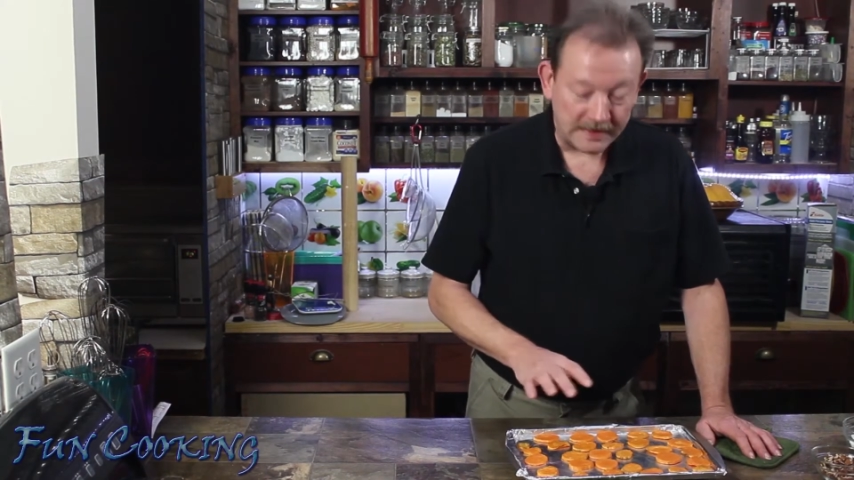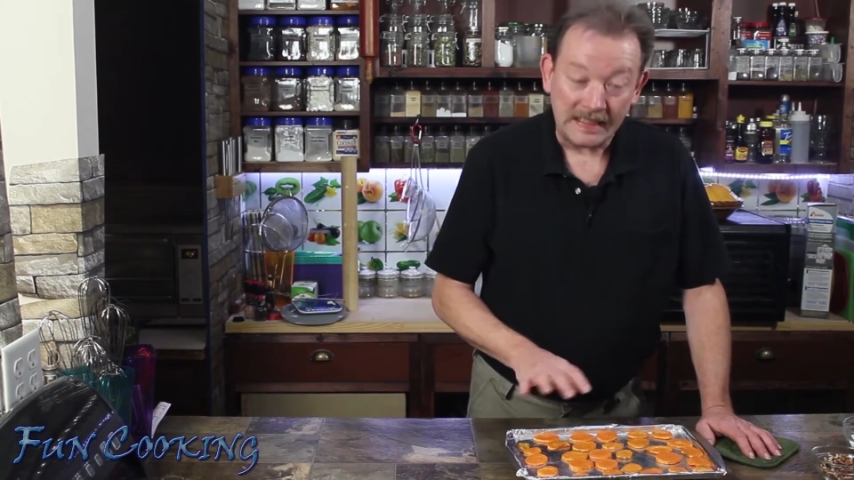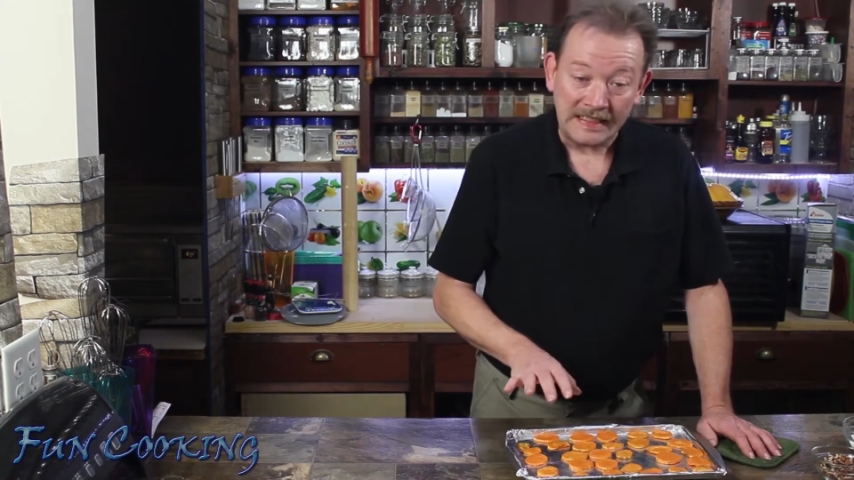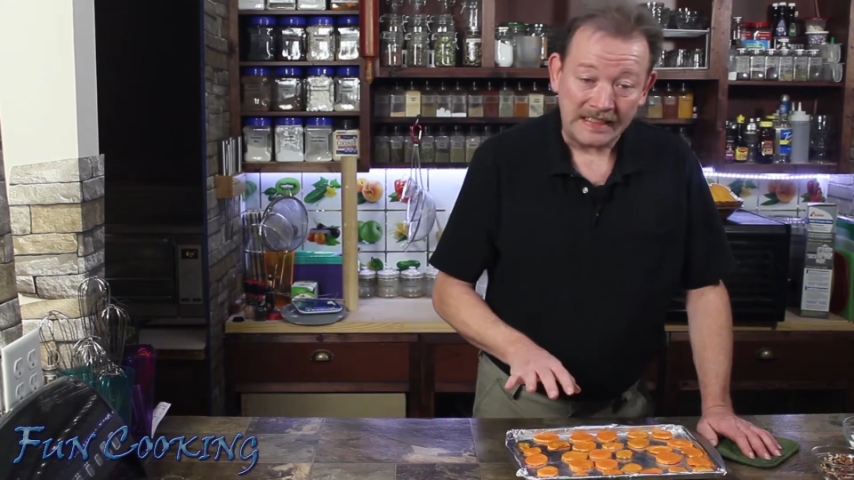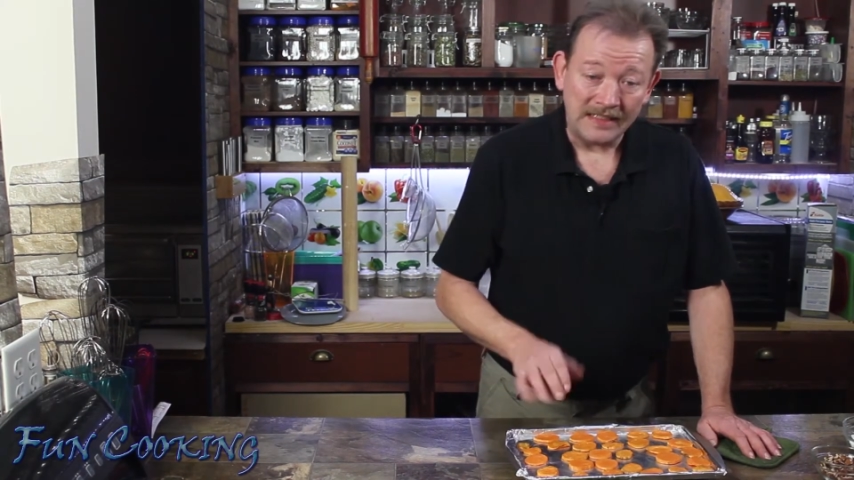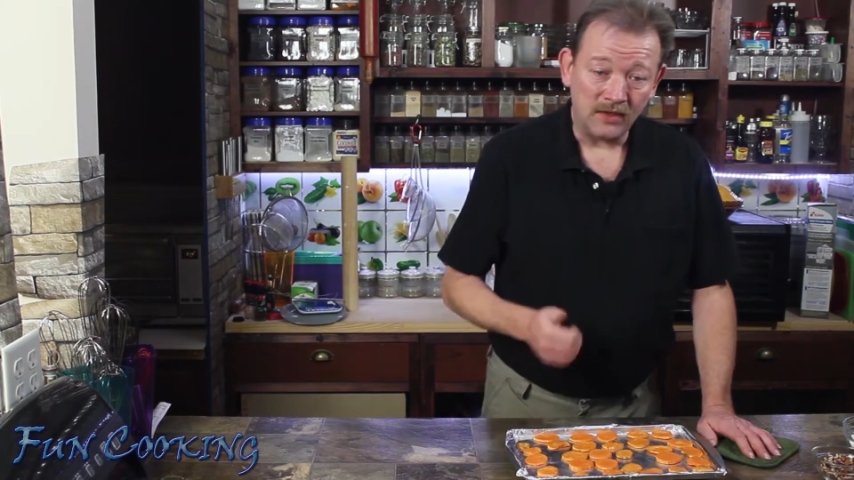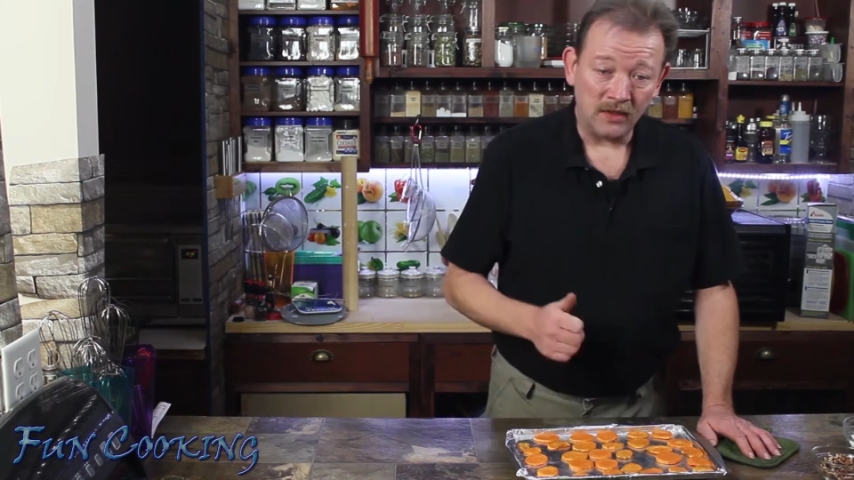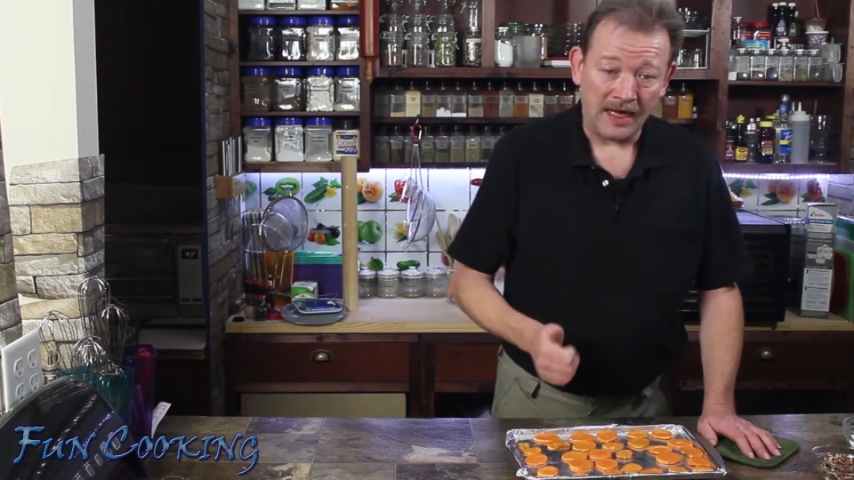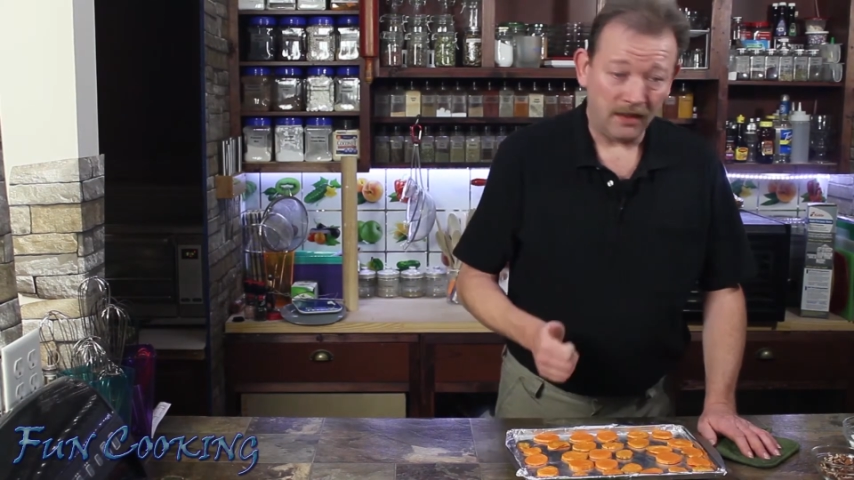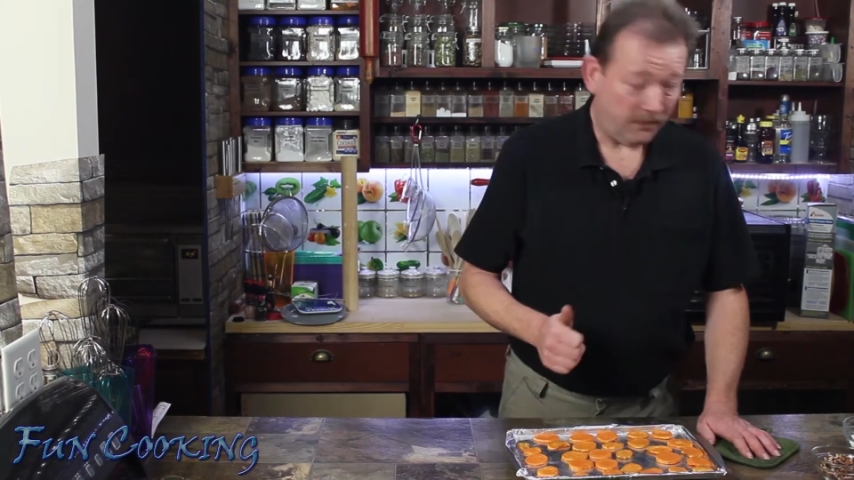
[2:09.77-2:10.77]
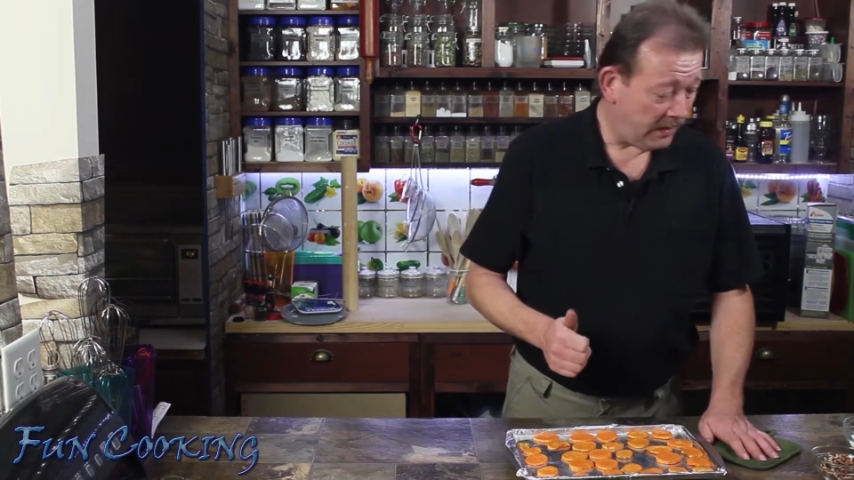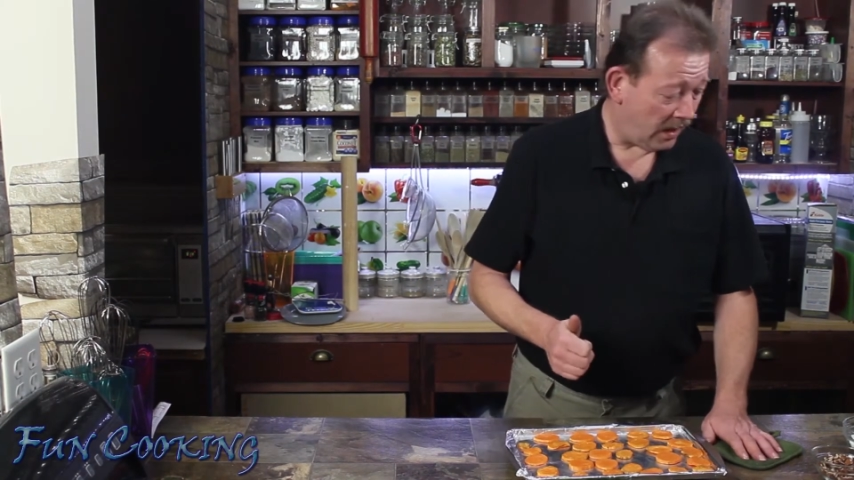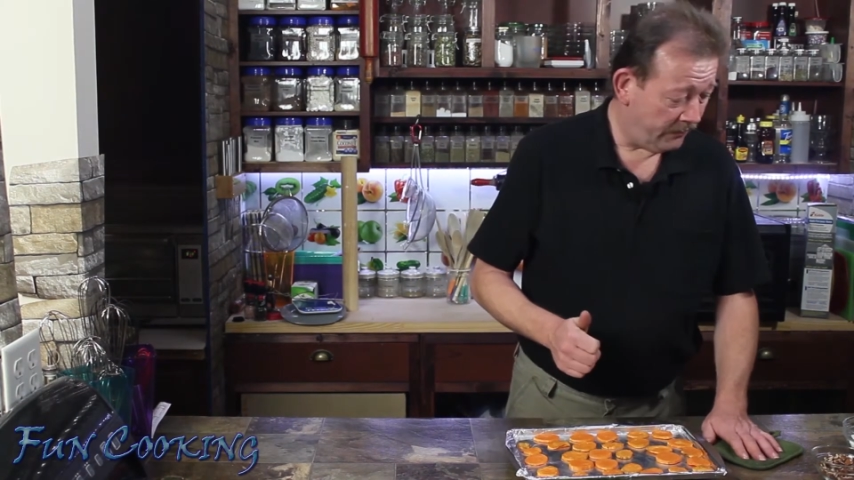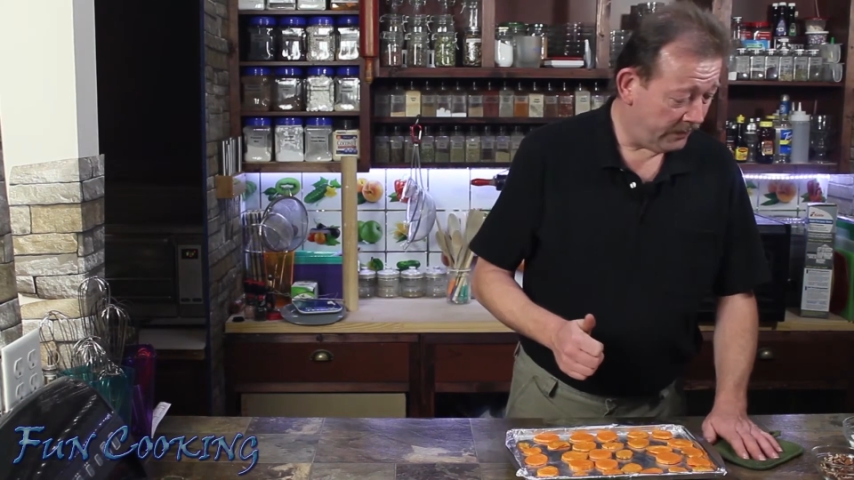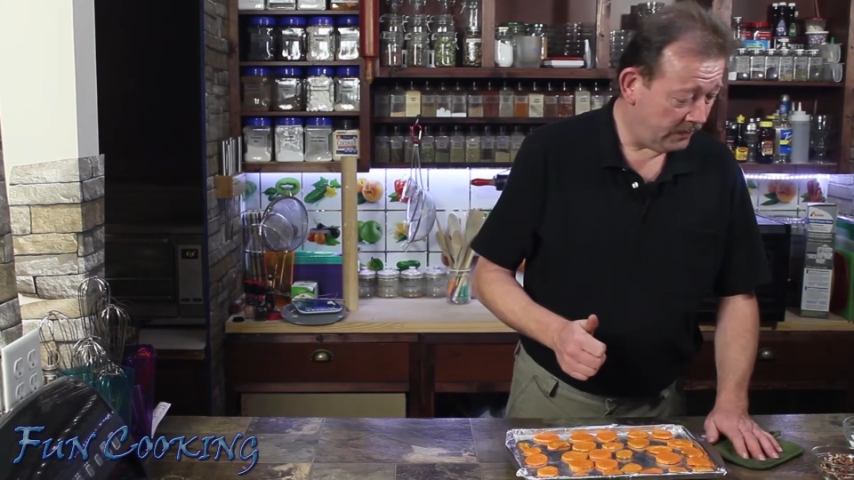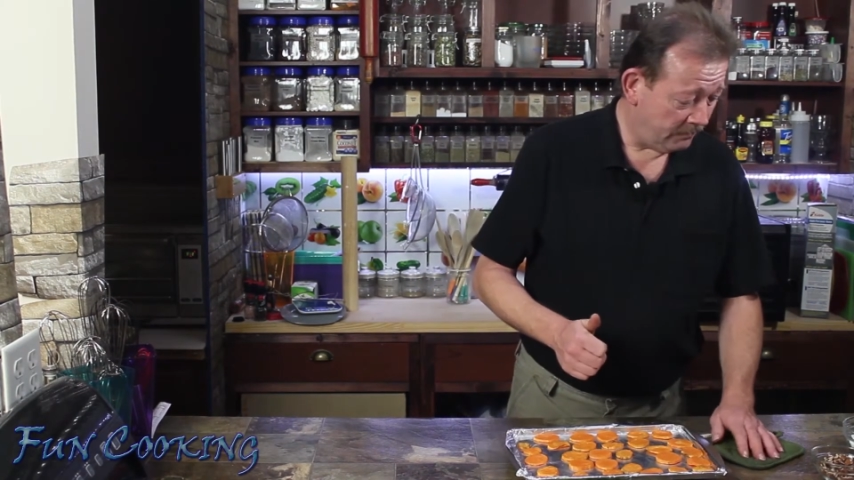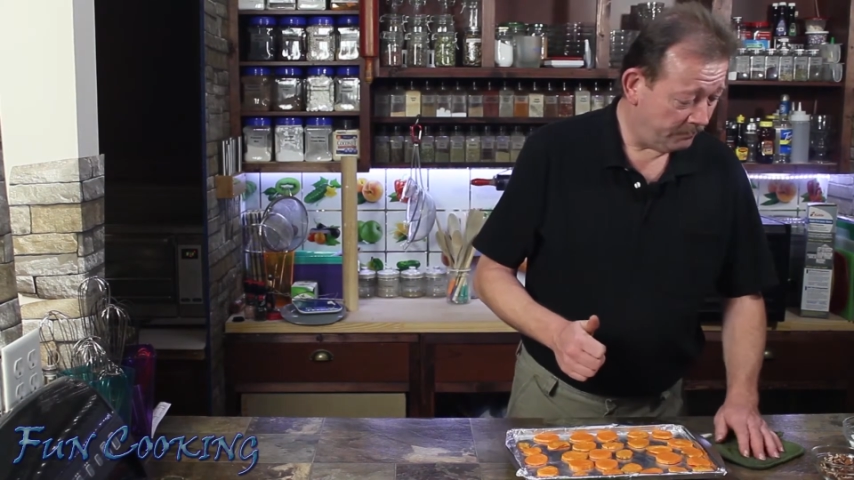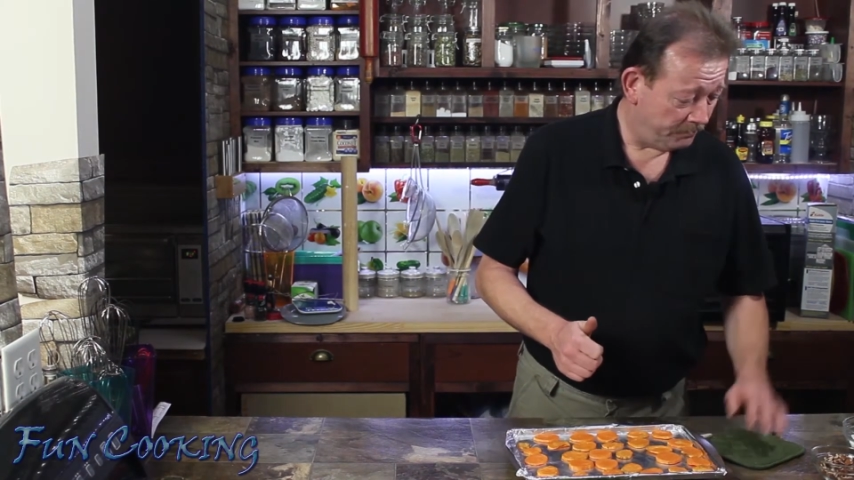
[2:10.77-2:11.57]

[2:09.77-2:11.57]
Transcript: slices are out of the oven.